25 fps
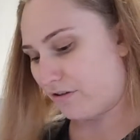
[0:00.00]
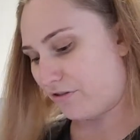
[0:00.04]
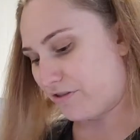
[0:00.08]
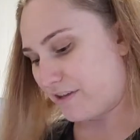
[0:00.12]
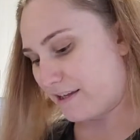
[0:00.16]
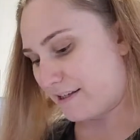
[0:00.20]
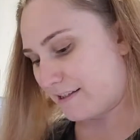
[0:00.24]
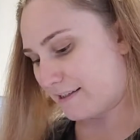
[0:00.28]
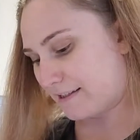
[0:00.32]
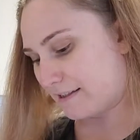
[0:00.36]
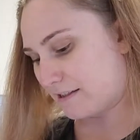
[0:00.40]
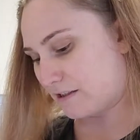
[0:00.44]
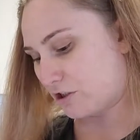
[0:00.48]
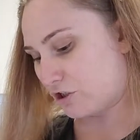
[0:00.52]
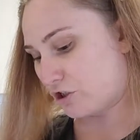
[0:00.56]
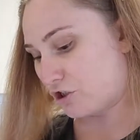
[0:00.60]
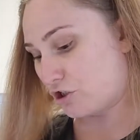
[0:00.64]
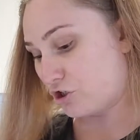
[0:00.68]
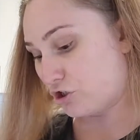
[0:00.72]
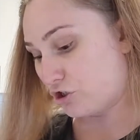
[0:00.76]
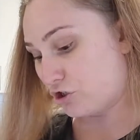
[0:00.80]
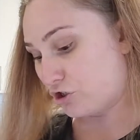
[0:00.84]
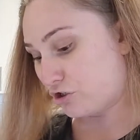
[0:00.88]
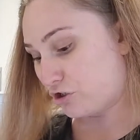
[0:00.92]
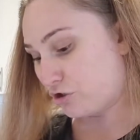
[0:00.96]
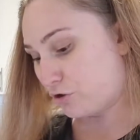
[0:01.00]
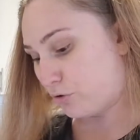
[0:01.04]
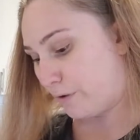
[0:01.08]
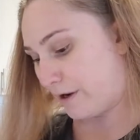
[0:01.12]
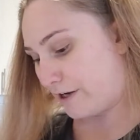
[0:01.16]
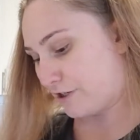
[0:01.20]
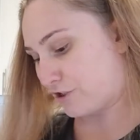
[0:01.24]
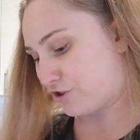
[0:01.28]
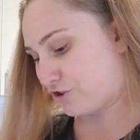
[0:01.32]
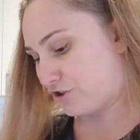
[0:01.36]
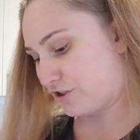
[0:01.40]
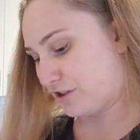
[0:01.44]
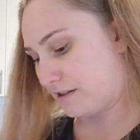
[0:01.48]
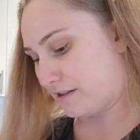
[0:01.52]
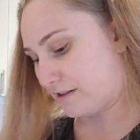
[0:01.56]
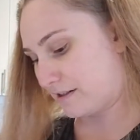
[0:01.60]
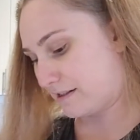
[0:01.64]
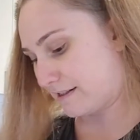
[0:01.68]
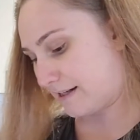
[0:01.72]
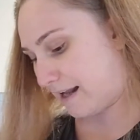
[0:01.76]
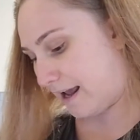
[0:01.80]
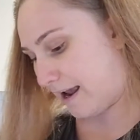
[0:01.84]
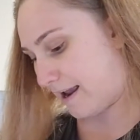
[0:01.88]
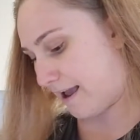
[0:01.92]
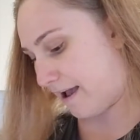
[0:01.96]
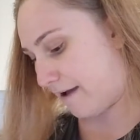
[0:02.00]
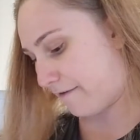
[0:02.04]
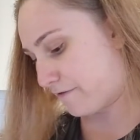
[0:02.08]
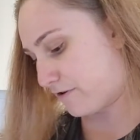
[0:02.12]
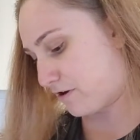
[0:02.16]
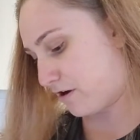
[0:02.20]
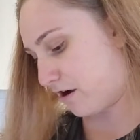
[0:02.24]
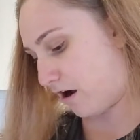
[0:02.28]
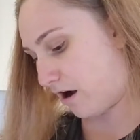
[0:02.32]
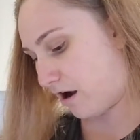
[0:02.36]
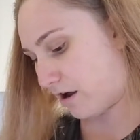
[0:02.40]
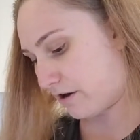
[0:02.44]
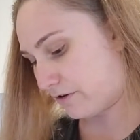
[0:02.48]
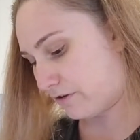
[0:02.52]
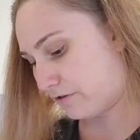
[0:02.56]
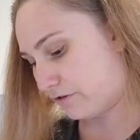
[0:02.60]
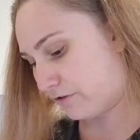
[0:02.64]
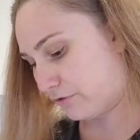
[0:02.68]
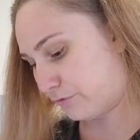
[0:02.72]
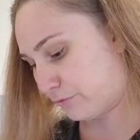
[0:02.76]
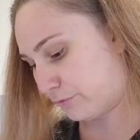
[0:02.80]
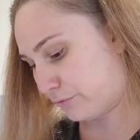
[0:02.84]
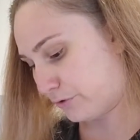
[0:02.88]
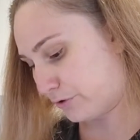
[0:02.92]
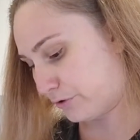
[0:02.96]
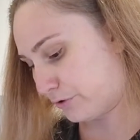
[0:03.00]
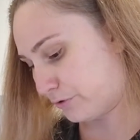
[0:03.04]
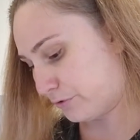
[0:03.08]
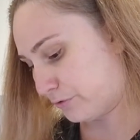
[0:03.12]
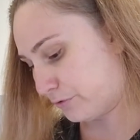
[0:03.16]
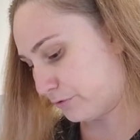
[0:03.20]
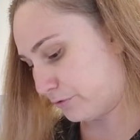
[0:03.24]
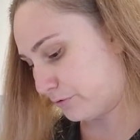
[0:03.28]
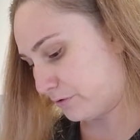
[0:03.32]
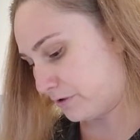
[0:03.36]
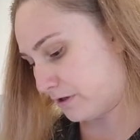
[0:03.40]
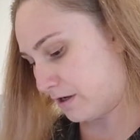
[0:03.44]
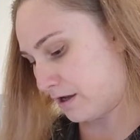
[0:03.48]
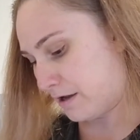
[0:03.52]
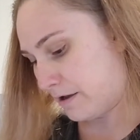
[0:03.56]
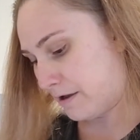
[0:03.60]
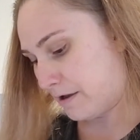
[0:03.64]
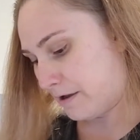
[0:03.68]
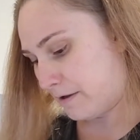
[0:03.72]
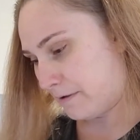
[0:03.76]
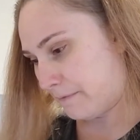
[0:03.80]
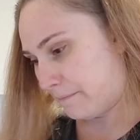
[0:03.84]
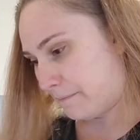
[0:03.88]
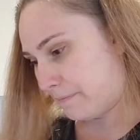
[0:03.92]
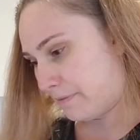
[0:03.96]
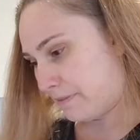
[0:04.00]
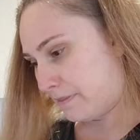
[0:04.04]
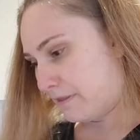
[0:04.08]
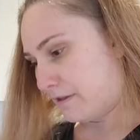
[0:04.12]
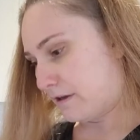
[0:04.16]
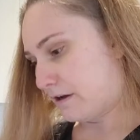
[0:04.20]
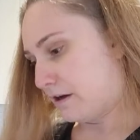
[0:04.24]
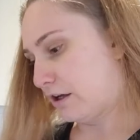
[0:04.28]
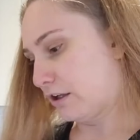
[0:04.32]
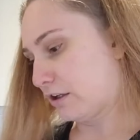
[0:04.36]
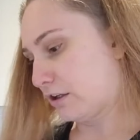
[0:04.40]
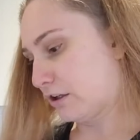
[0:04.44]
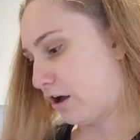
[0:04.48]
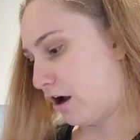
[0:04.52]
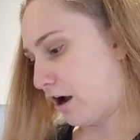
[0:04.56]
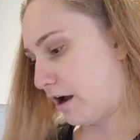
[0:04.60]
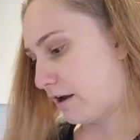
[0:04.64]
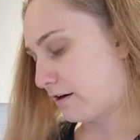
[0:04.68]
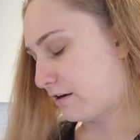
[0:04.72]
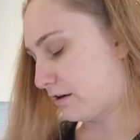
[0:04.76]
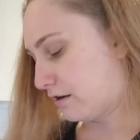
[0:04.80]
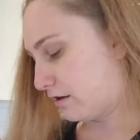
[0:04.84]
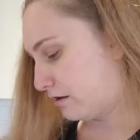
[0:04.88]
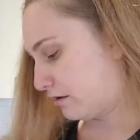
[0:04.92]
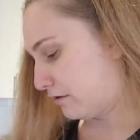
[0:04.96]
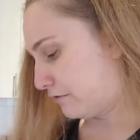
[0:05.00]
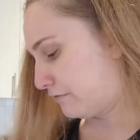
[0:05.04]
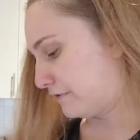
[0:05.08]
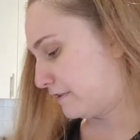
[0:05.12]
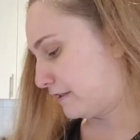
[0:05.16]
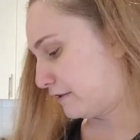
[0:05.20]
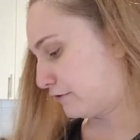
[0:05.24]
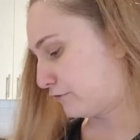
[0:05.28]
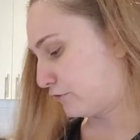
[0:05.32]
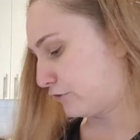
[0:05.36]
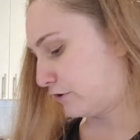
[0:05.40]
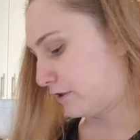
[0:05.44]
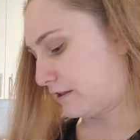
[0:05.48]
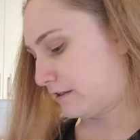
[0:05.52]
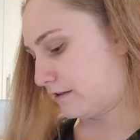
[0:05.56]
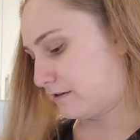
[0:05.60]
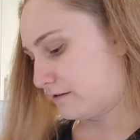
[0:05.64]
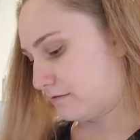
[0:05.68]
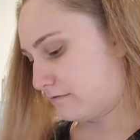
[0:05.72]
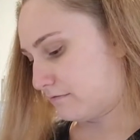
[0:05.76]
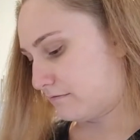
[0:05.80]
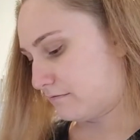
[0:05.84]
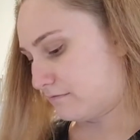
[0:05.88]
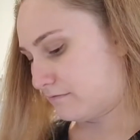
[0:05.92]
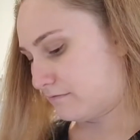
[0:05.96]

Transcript: This is a good question because I have gone through a lot of different